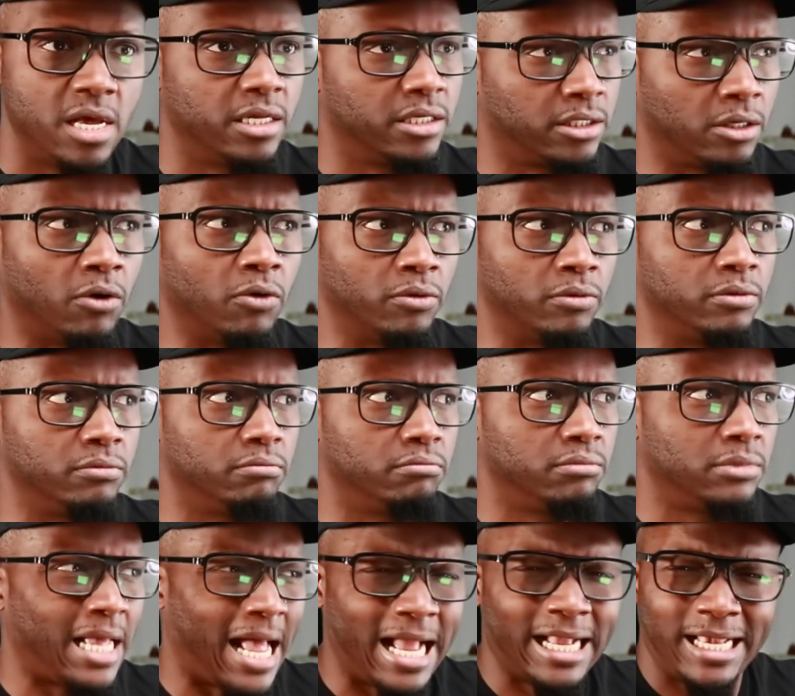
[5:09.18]
So
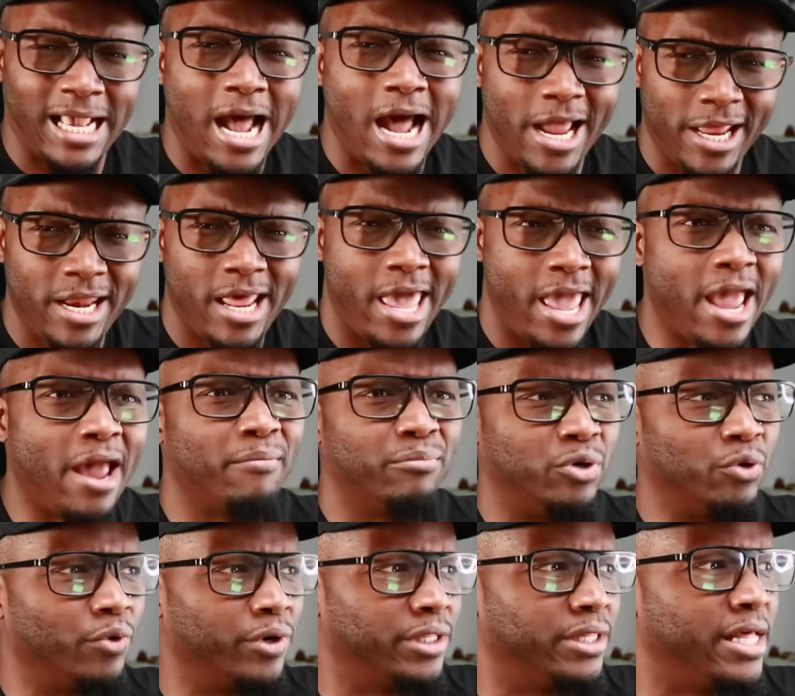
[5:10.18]
I kind of am
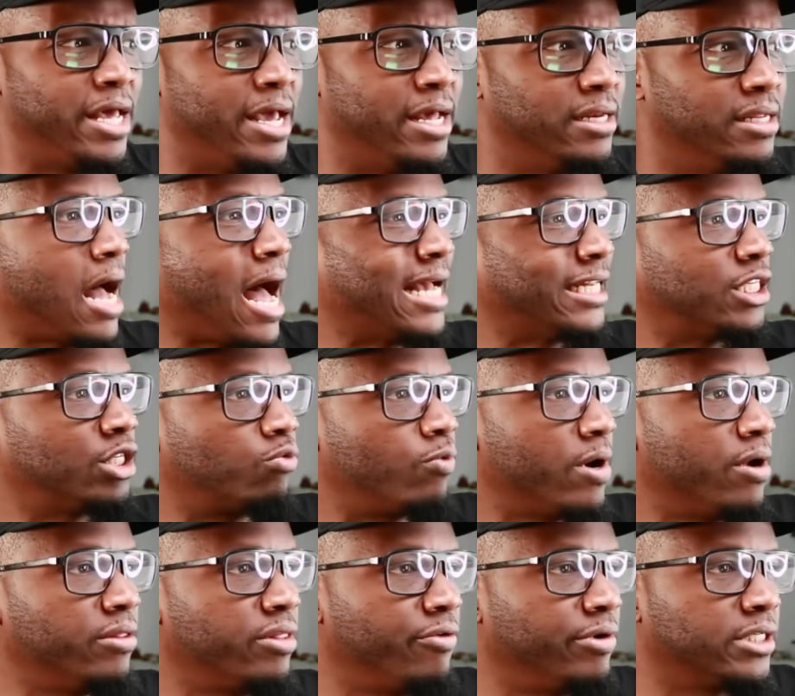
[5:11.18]
doing that. I
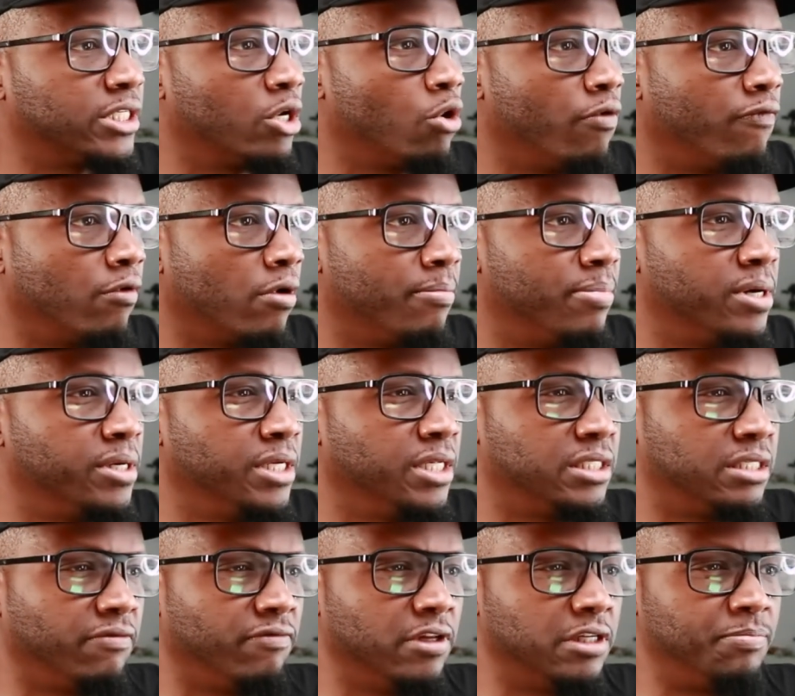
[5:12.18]
swear there is an
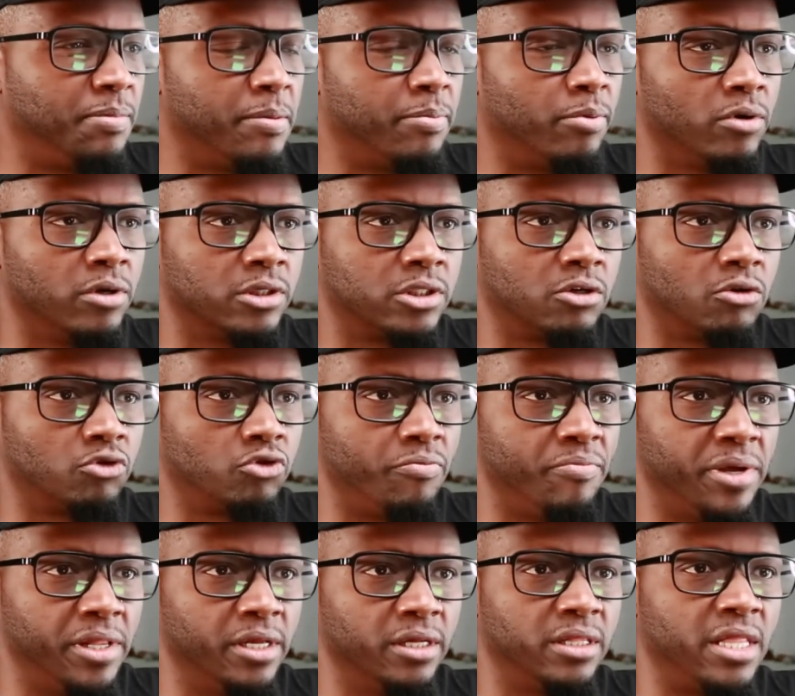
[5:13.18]
overabundance of these people on social
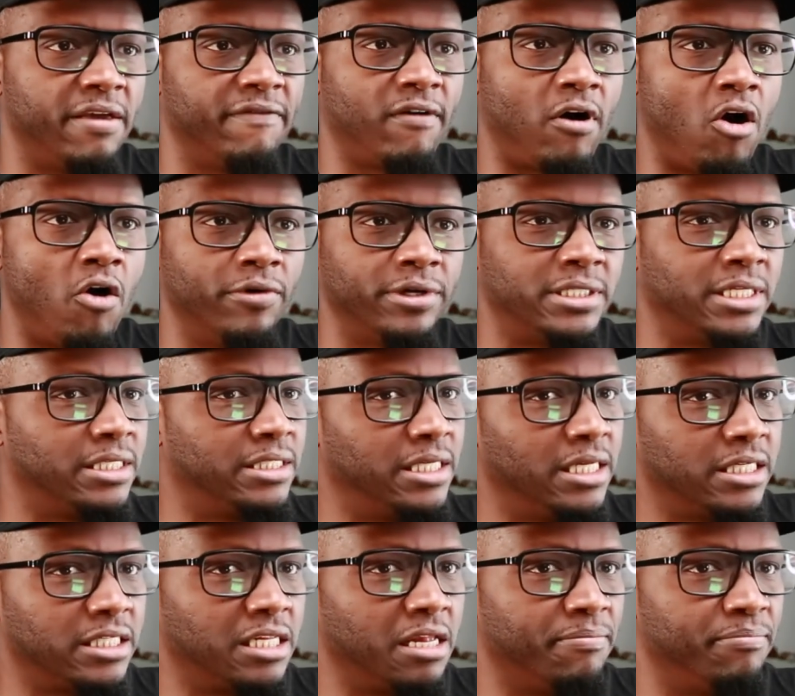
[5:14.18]
media. They've always
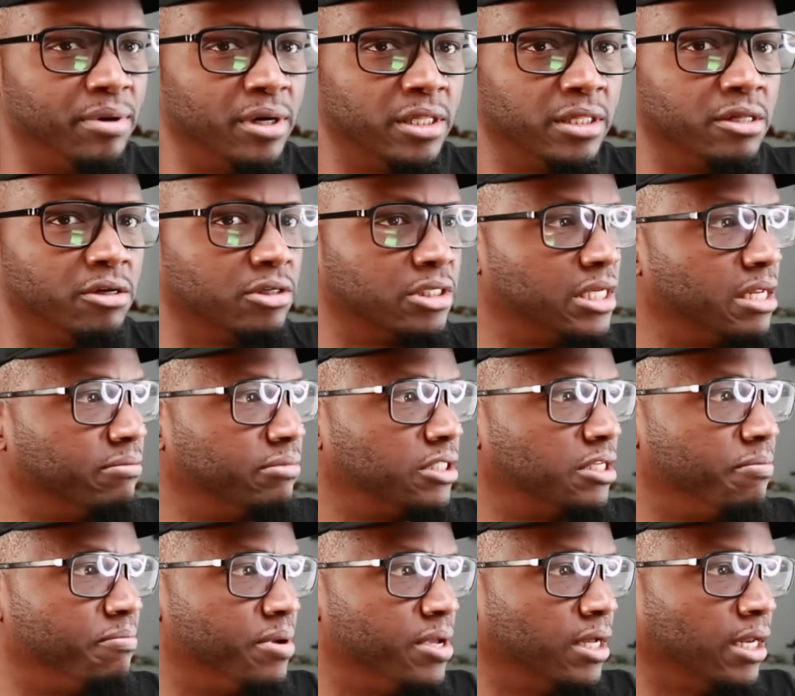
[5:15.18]
existed, but there seems
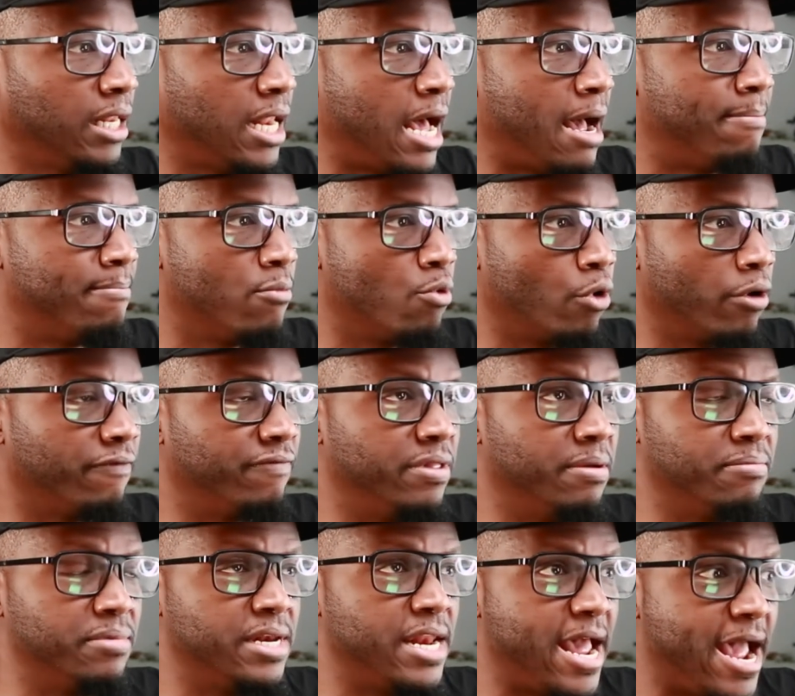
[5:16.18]
to be a lot more of
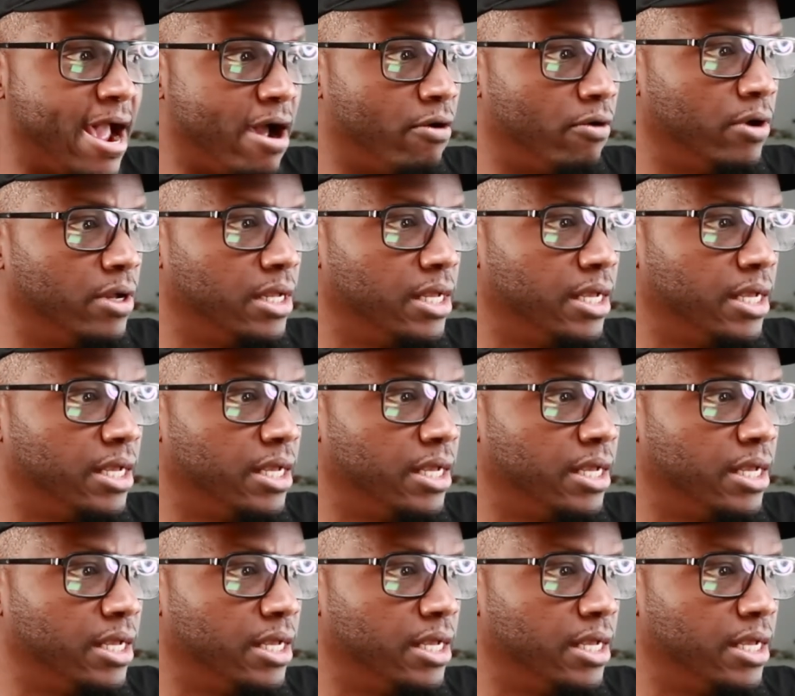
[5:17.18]
them now.